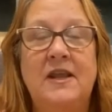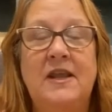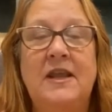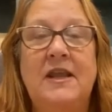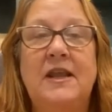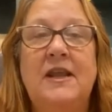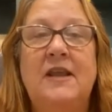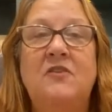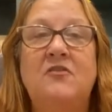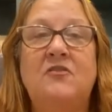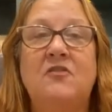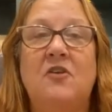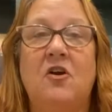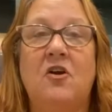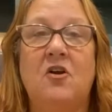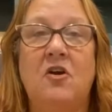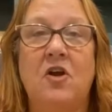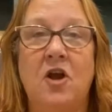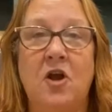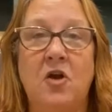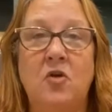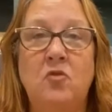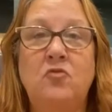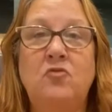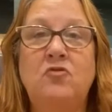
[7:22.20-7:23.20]
is our
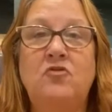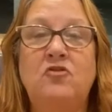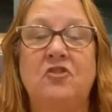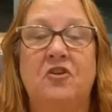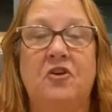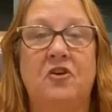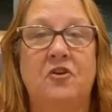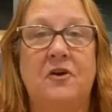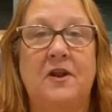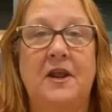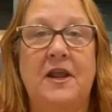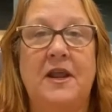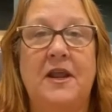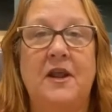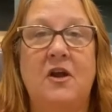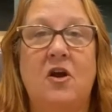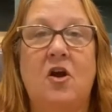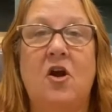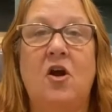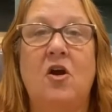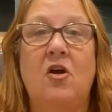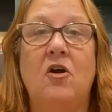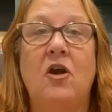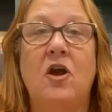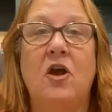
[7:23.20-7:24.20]
own journey,
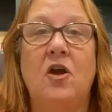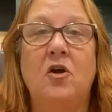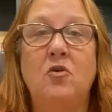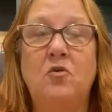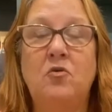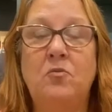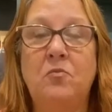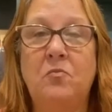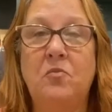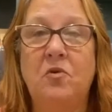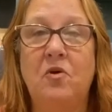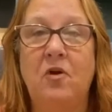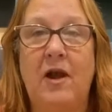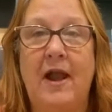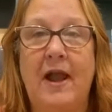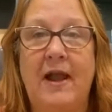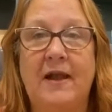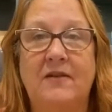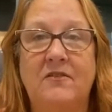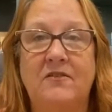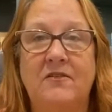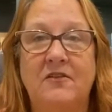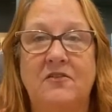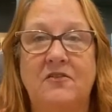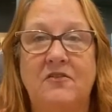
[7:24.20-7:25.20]
our own
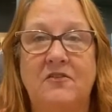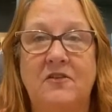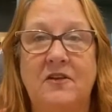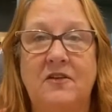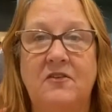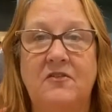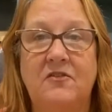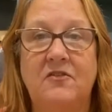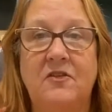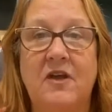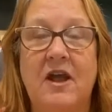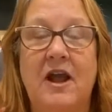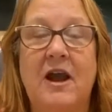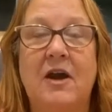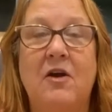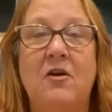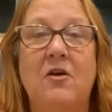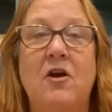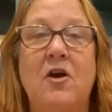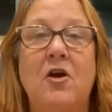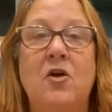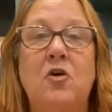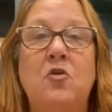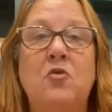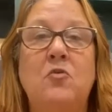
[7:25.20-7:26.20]
practices,
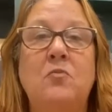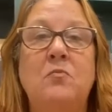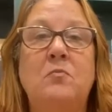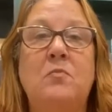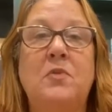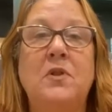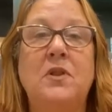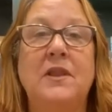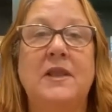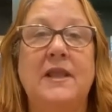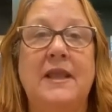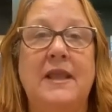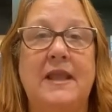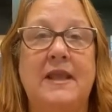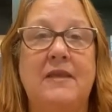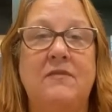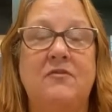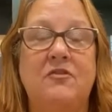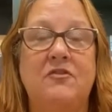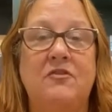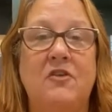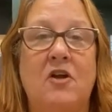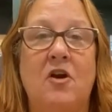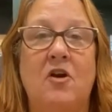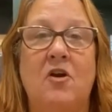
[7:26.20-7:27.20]
our own
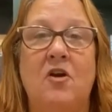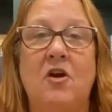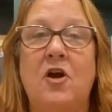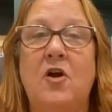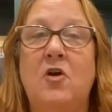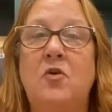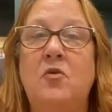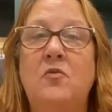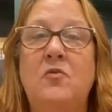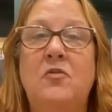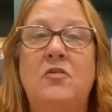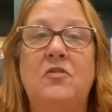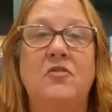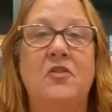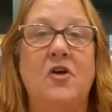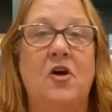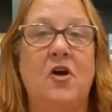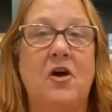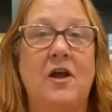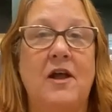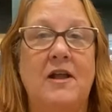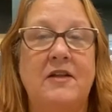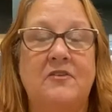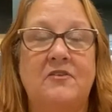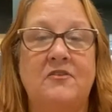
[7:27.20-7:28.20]
beliefs, our own
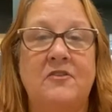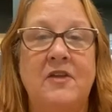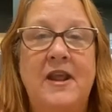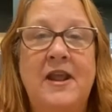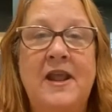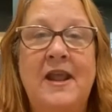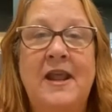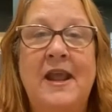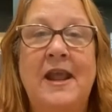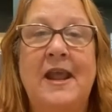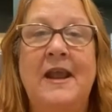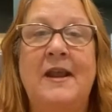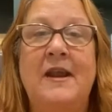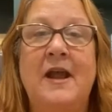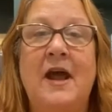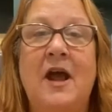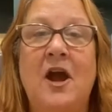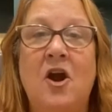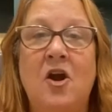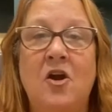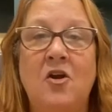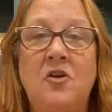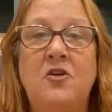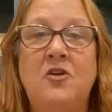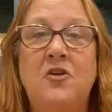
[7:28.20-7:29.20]
thoughts, and
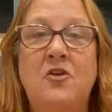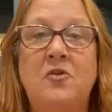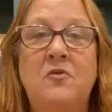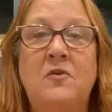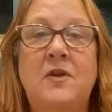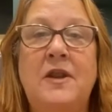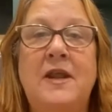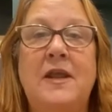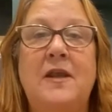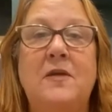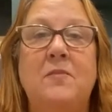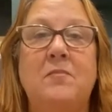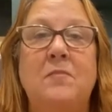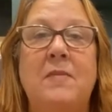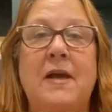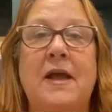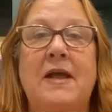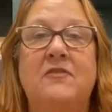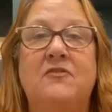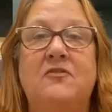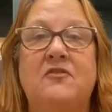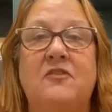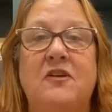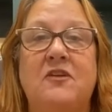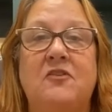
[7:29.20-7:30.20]
our unique
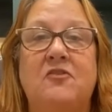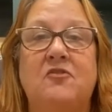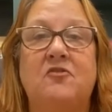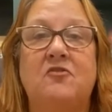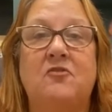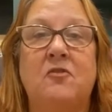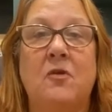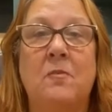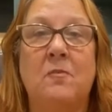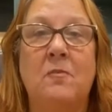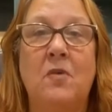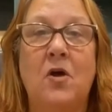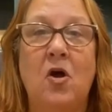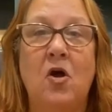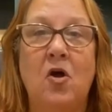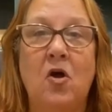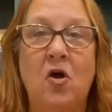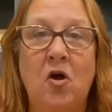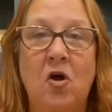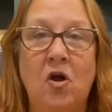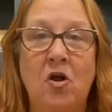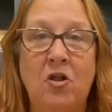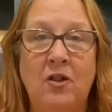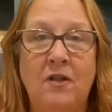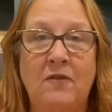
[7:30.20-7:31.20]
message from
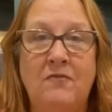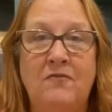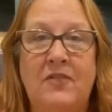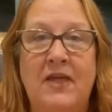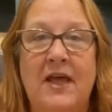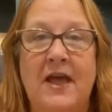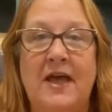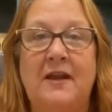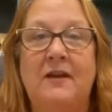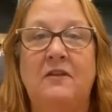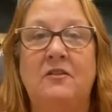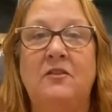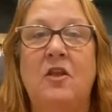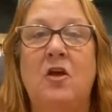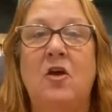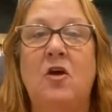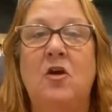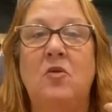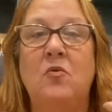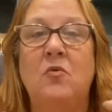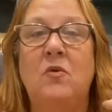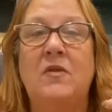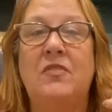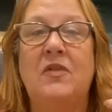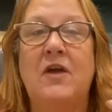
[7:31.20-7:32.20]
all of that,
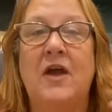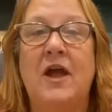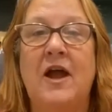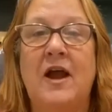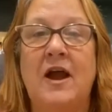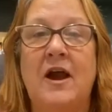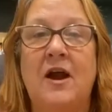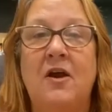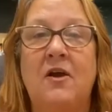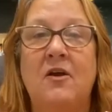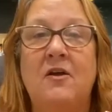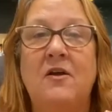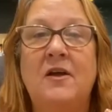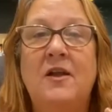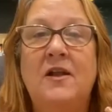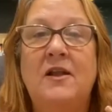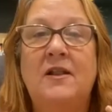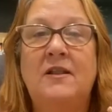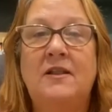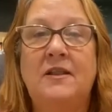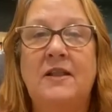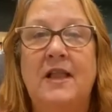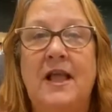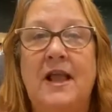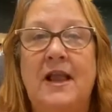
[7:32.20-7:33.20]
along with our
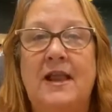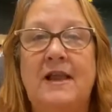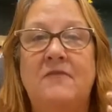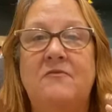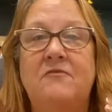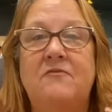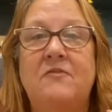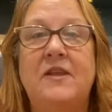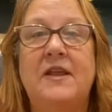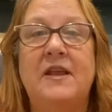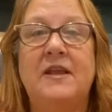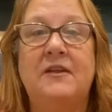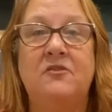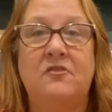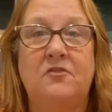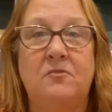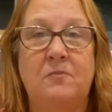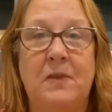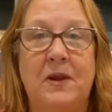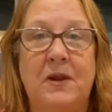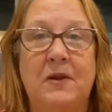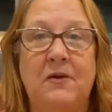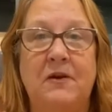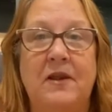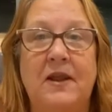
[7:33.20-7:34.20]
life
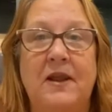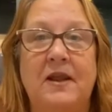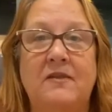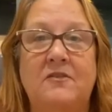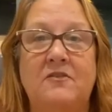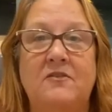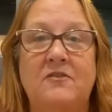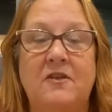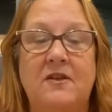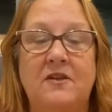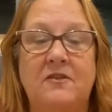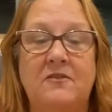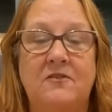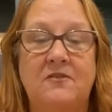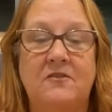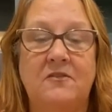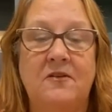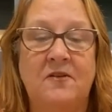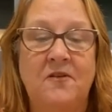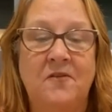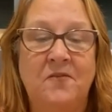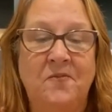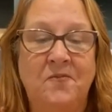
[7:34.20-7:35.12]
experiences.